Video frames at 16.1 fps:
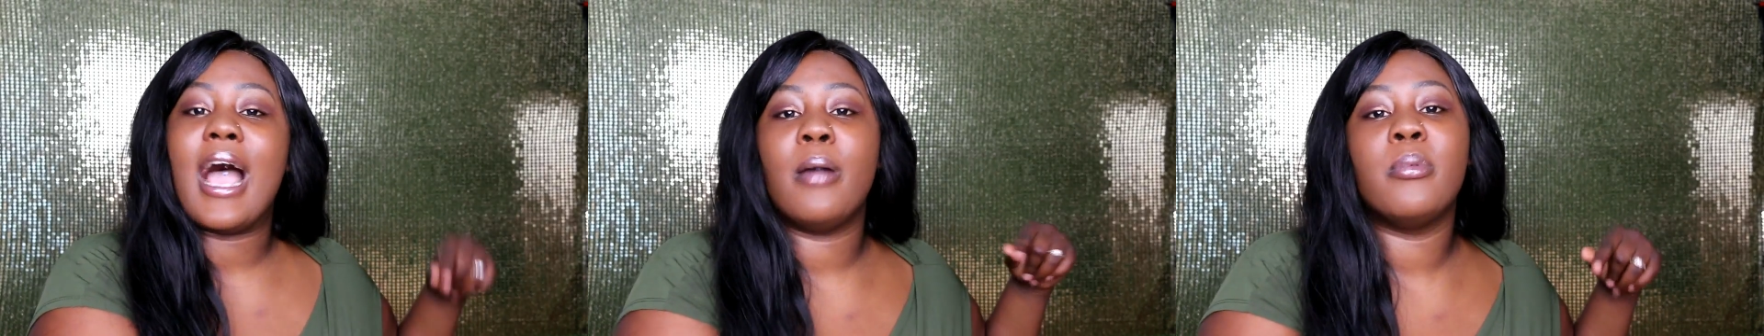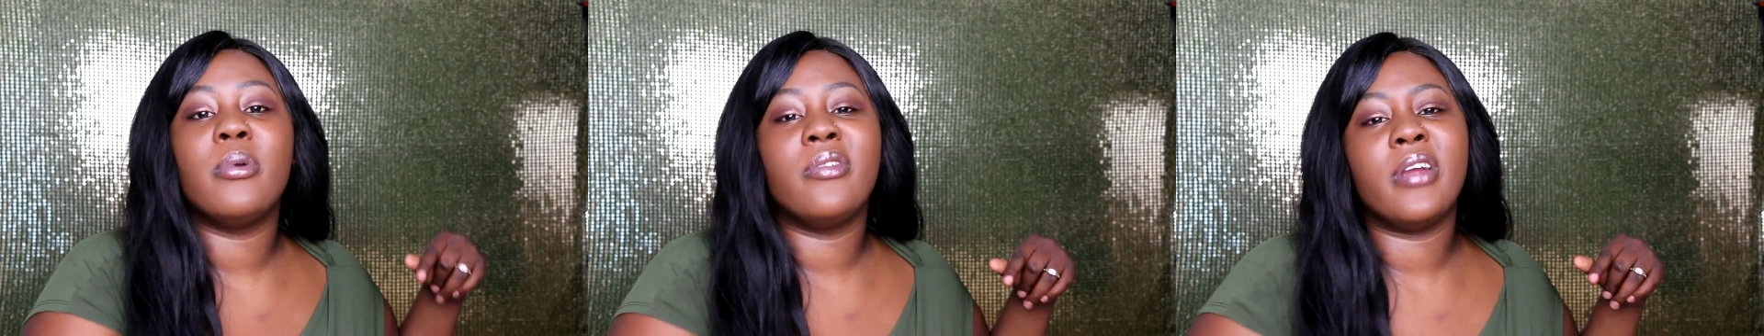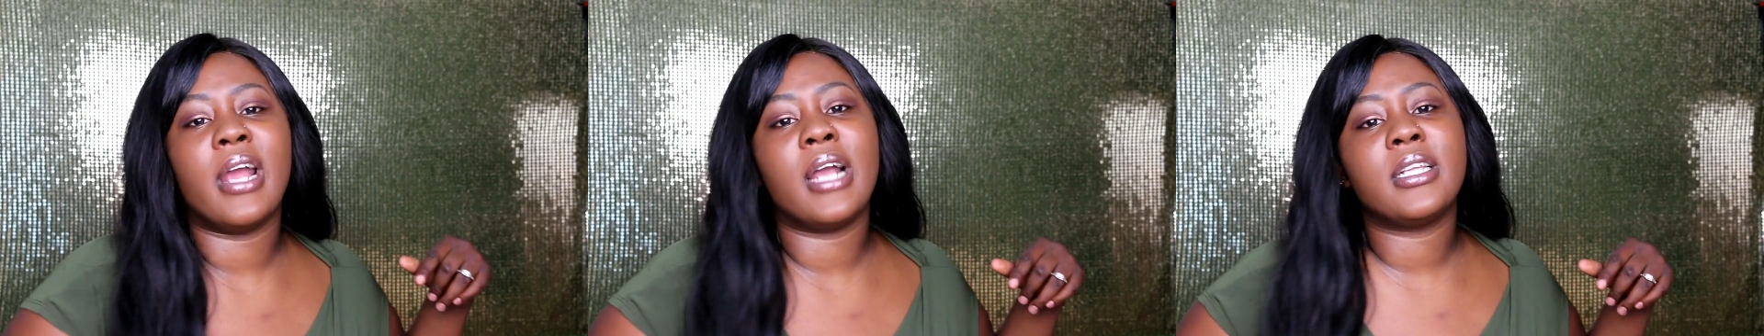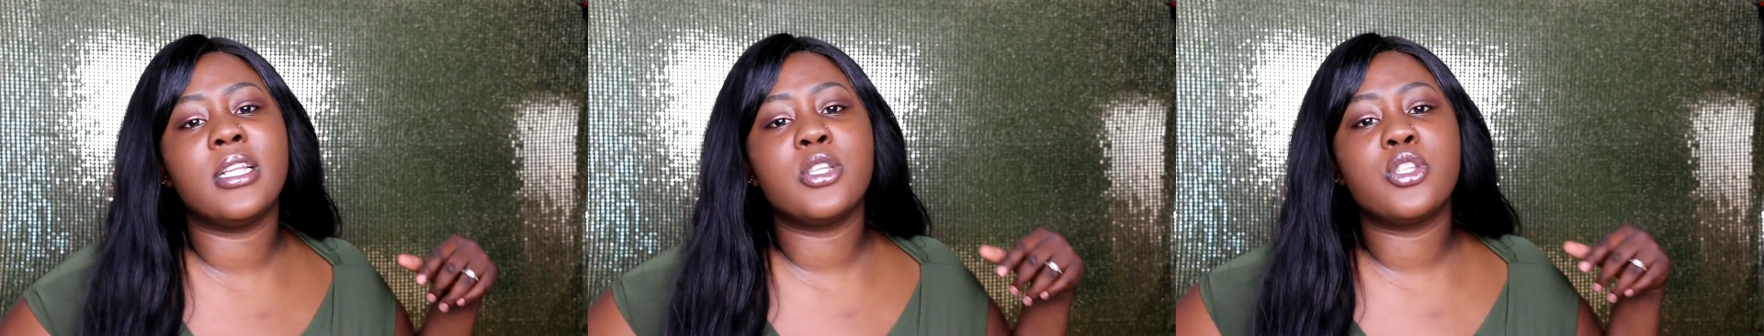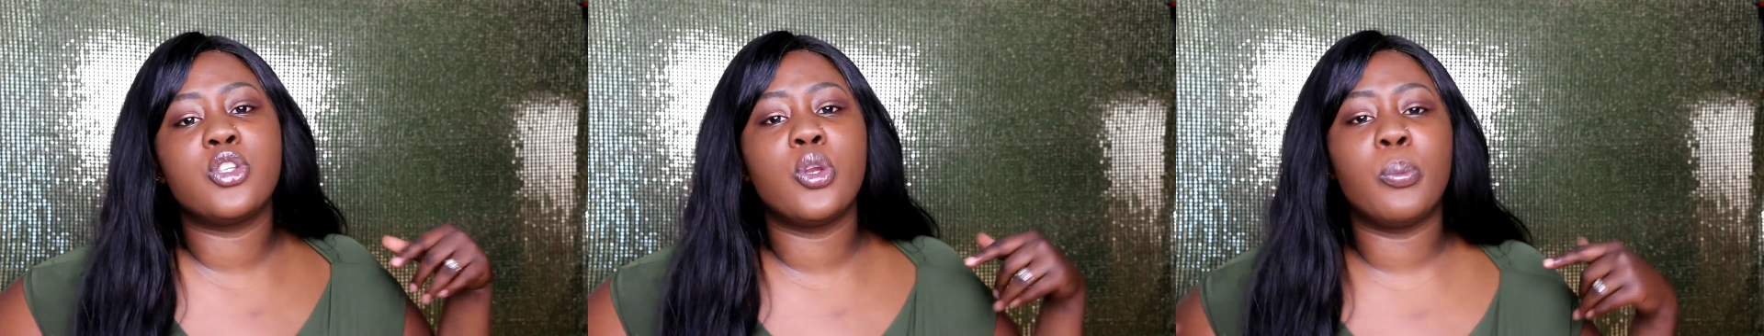I'll be
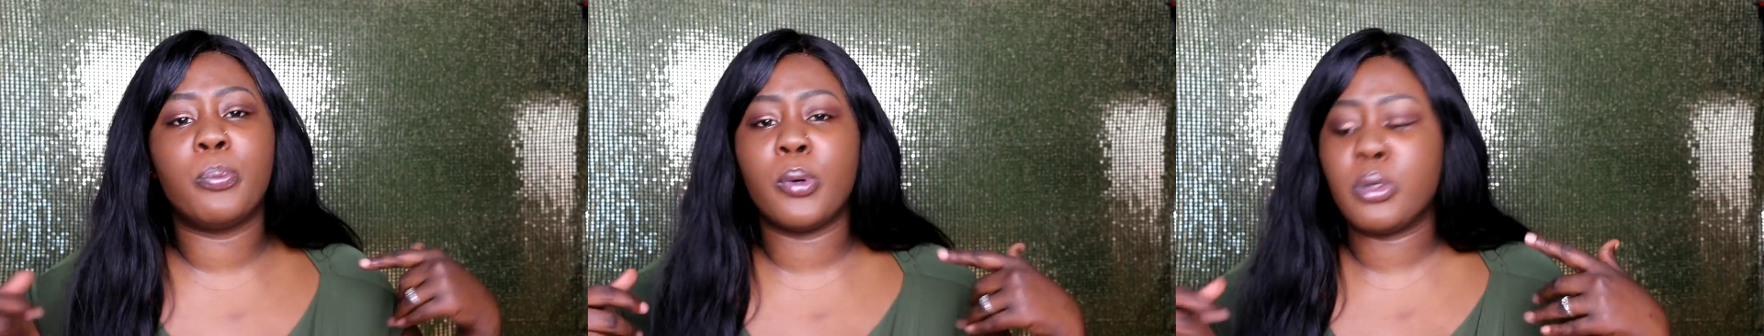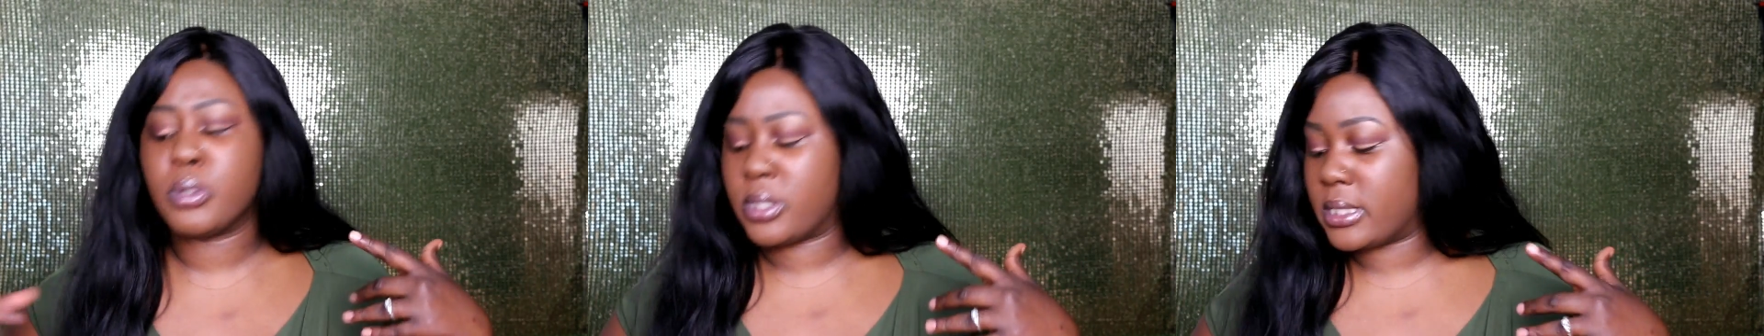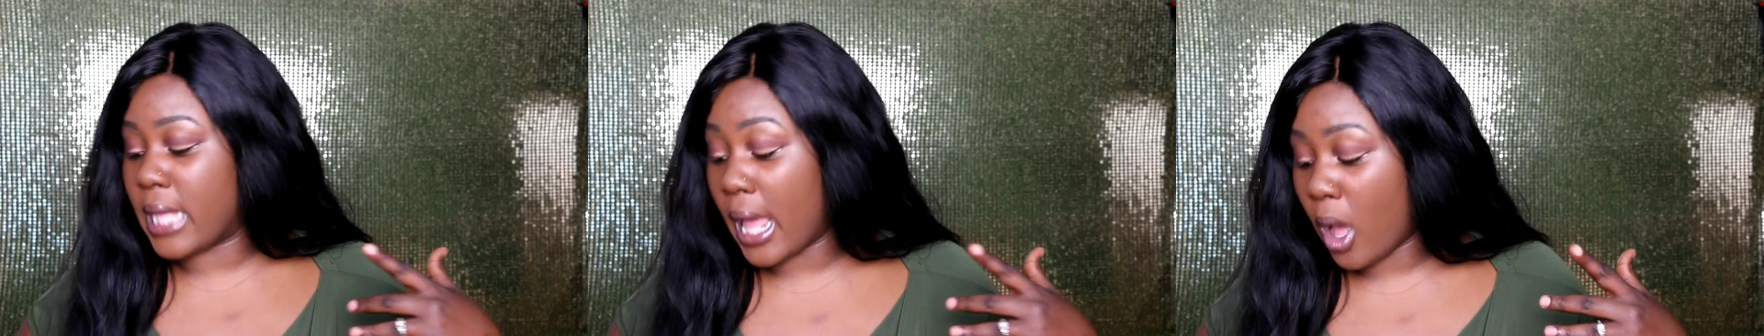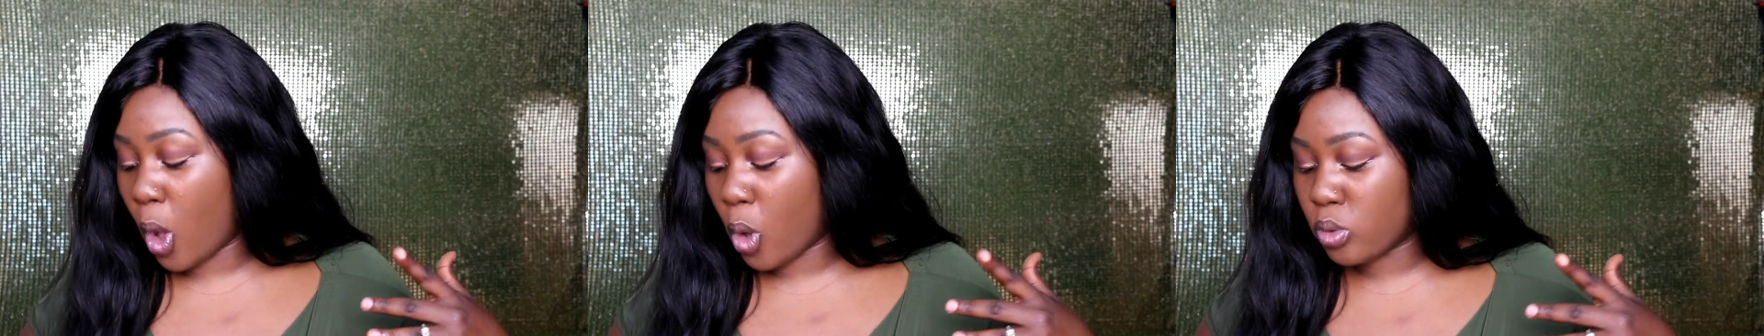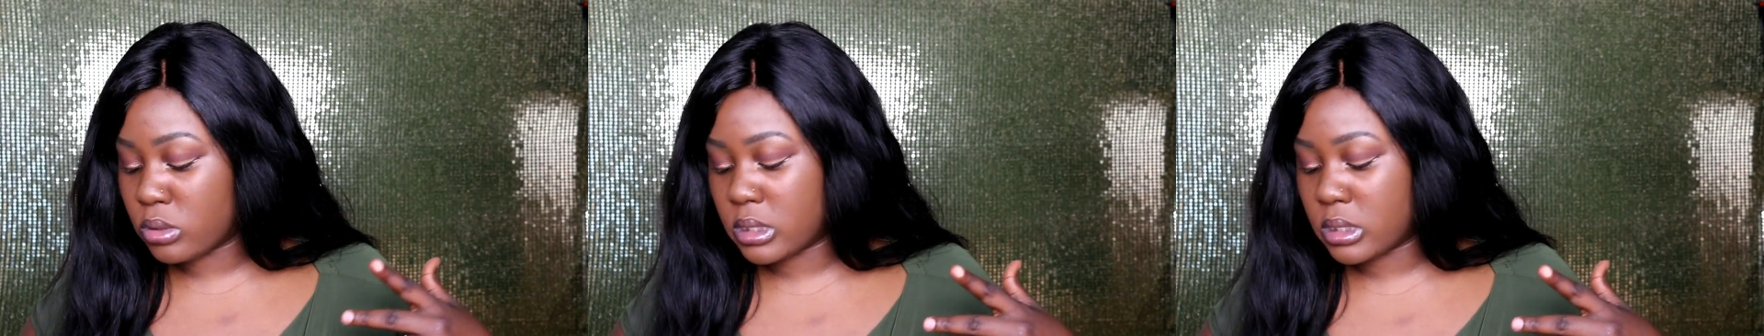reacting to the post that